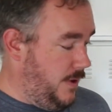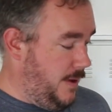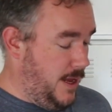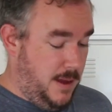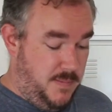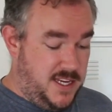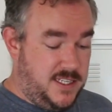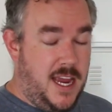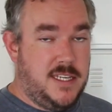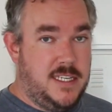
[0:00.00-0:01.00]
Best
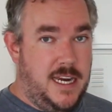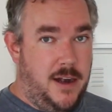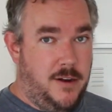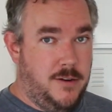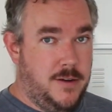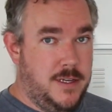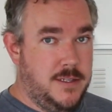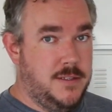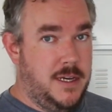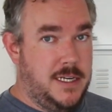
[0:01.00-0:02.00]
case scenario
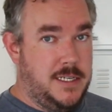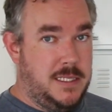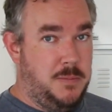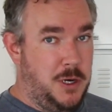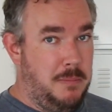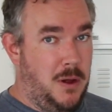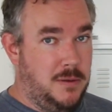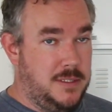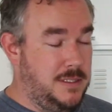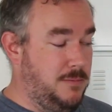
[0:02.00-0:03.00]
is I just put a
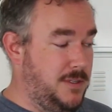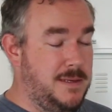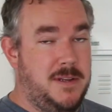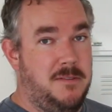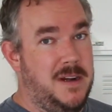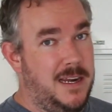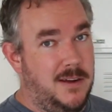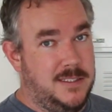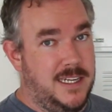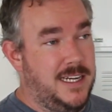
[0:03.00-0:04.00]
bolt in with a bit of red
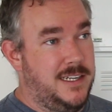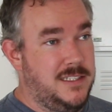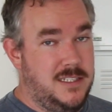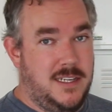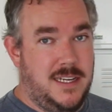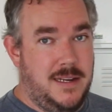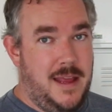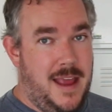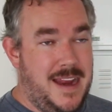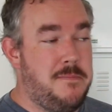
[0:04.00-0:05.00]
Loctite, because you can
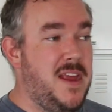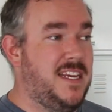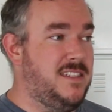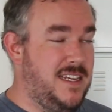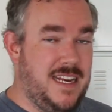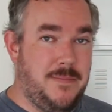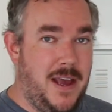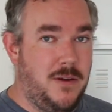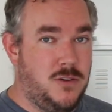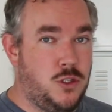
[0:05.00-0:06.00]
at best get
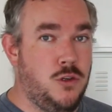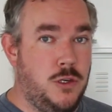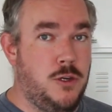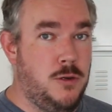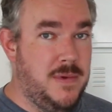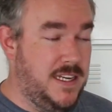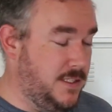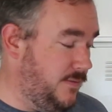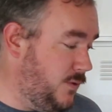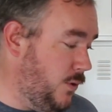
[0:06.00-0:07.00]
about 2 Newton
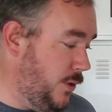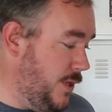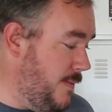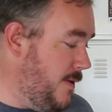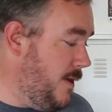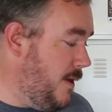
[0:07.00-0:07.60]
meters of torque on them,